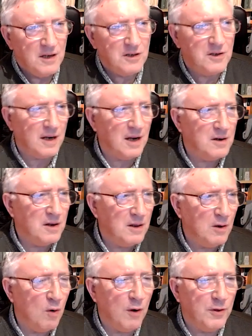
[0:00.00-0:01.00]
sticking to
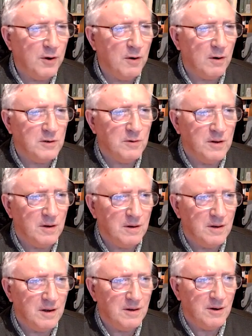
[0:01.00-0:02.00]
the Orthodox, the,
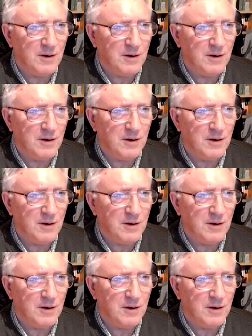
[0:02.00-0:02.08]
the, the,